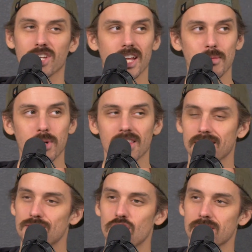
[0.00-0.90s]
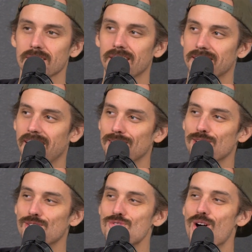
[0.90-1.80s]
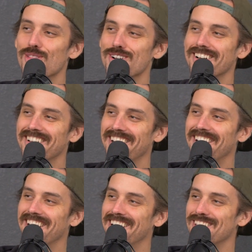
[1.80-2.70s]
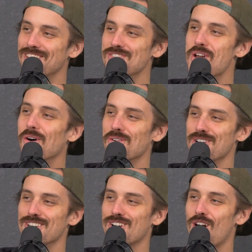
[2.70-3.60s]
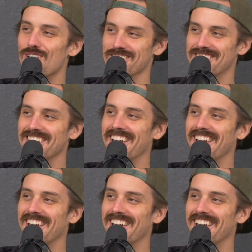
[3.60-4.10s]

I feel like anybody that says it like that, you know the car.